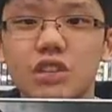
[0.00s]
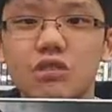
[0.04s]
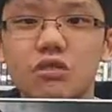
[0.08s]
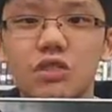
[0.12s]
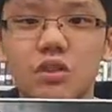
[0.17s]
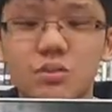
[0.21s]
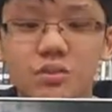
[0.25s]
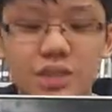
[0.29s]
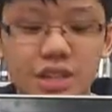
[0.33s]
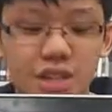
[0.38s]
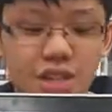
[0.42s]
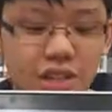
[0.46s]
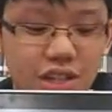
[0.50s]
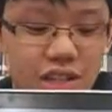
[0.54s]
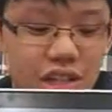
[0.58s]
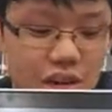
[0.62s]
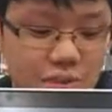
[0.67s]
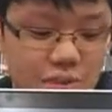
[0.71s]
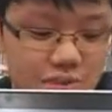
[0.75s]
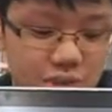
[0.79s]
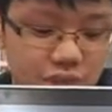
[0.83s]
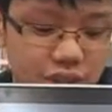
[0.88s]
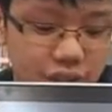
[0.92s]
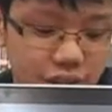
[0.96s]
were being
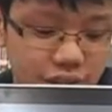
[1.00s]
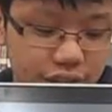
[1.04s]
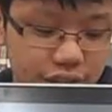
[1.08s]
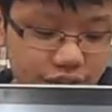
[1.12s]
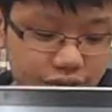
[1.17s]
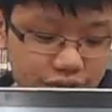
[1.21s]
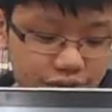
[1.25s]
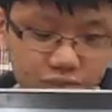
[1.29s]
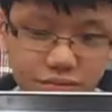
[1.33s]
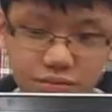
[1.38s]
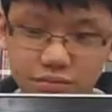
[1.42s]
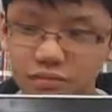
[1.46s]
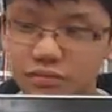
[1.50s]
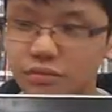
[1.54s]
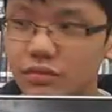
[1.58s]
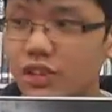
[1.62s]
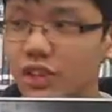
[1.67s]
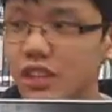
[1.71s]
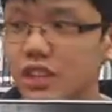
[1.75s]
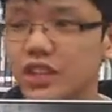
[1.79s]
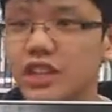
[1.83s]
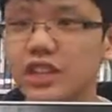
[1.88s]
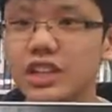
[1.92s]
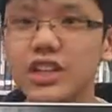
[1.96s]
kept there
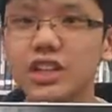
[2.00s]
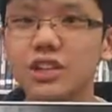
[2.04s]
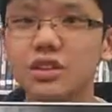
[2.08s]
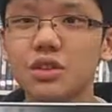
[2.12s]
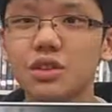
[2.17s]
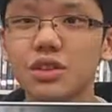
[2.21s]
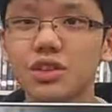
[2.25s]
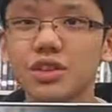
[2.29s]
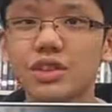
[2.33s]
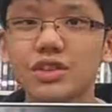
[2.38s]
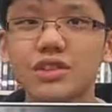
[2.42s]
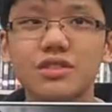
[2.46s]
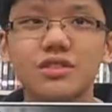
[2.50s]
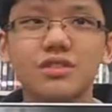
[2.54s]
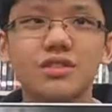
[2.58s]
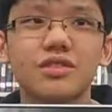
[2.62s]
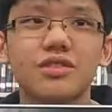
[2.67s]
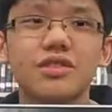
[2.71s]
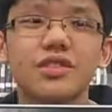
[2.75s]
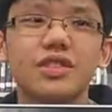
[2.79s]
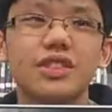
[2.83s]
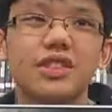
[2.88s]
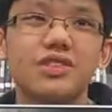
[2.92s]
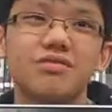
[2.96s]
in order
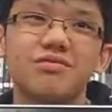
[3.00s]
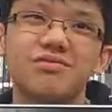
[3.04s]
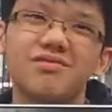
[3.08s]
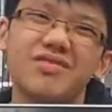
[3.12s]
for